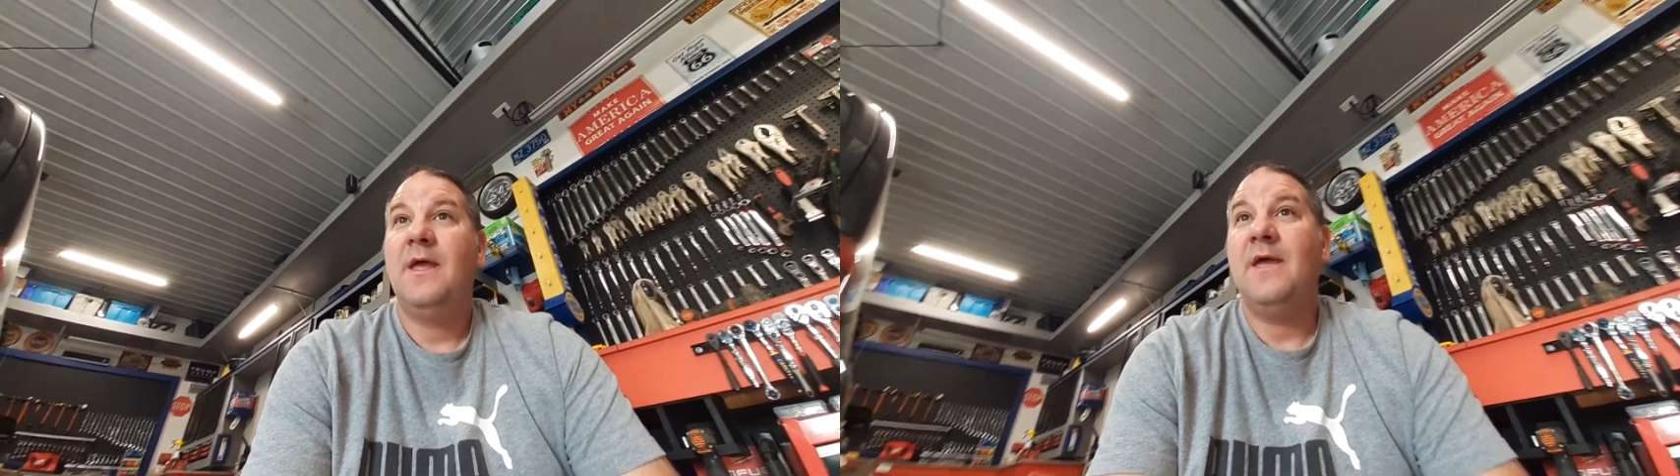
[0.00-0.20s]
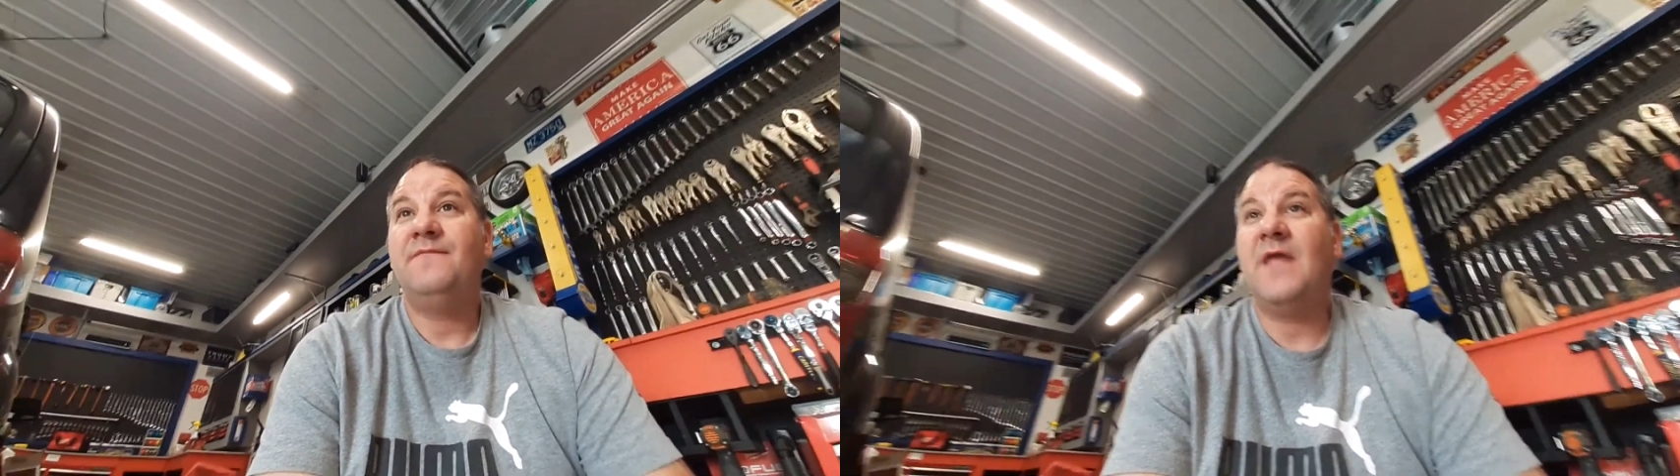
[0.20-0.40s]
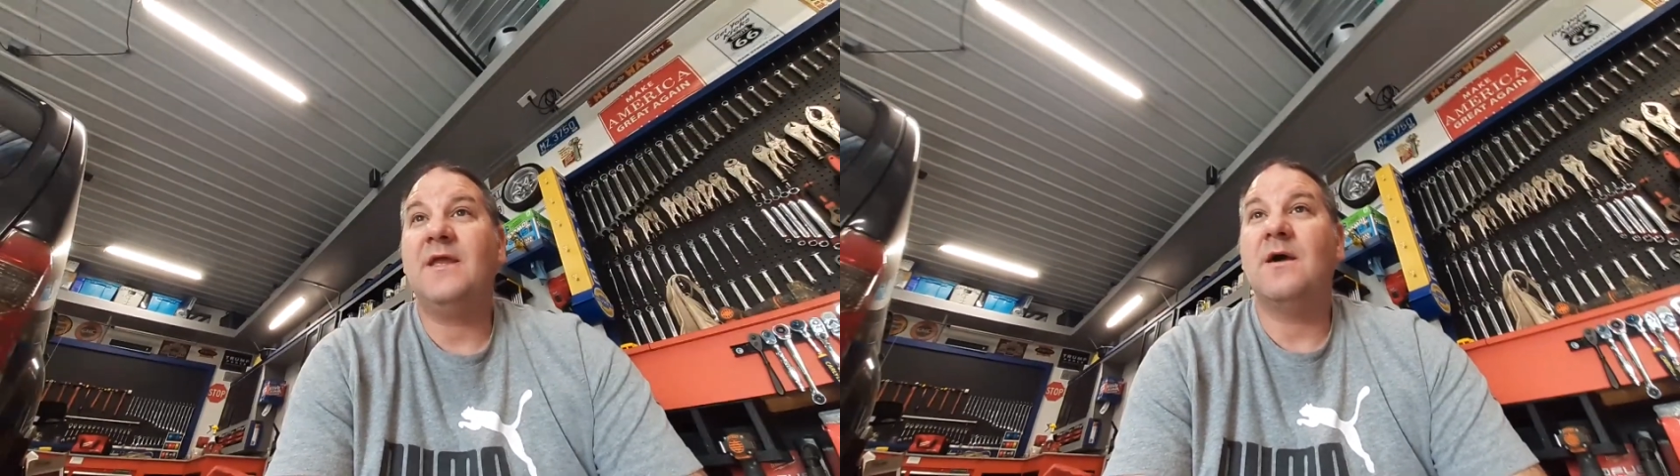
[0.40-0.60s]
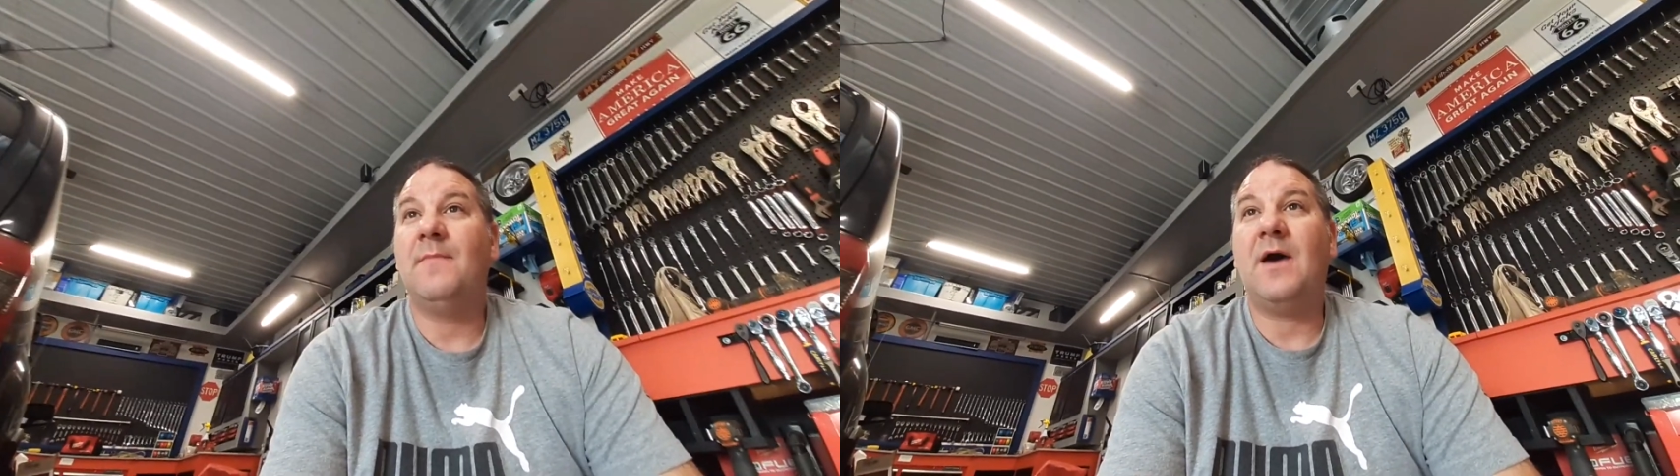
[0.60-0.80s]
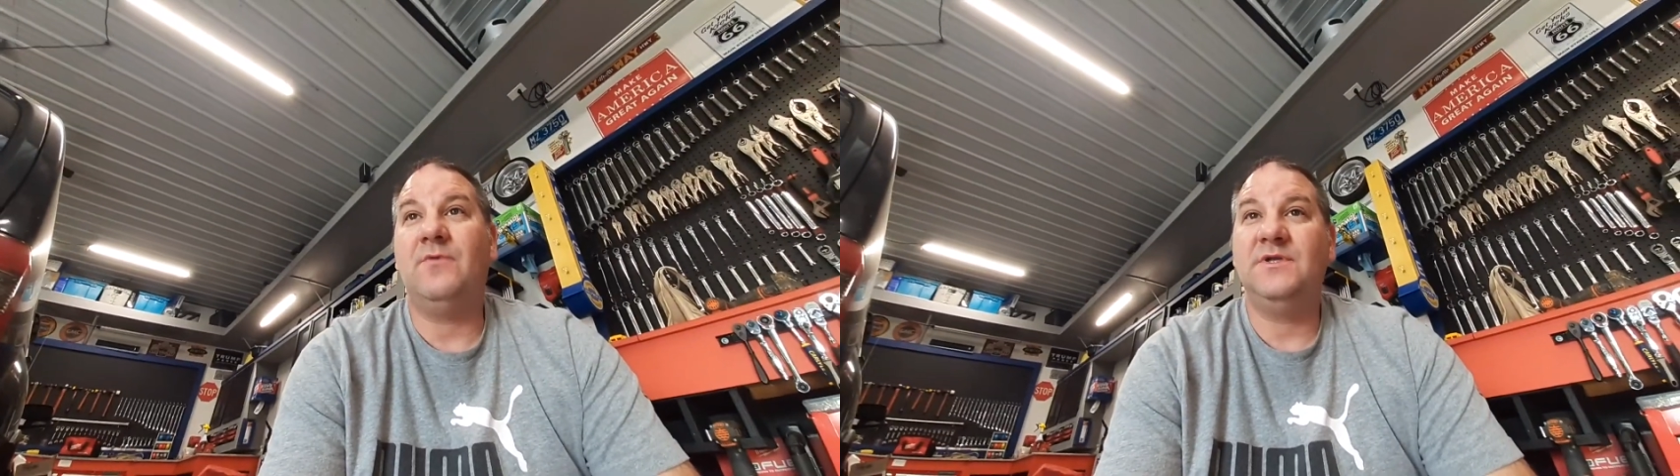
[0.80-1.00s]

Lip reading: if they come out with a